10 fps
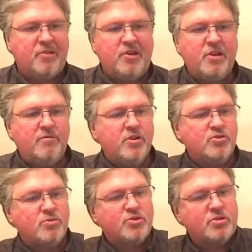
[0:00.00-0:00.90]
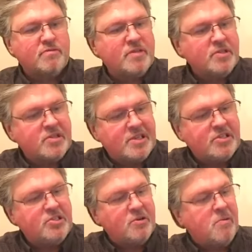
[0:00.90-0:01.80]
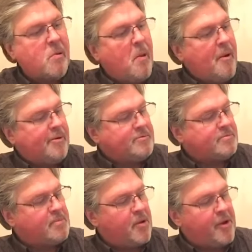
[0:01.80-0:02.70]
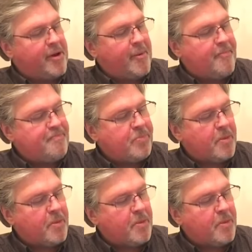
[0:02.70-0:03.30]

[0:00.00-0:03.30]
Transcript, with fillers: the individual serving size here. Um,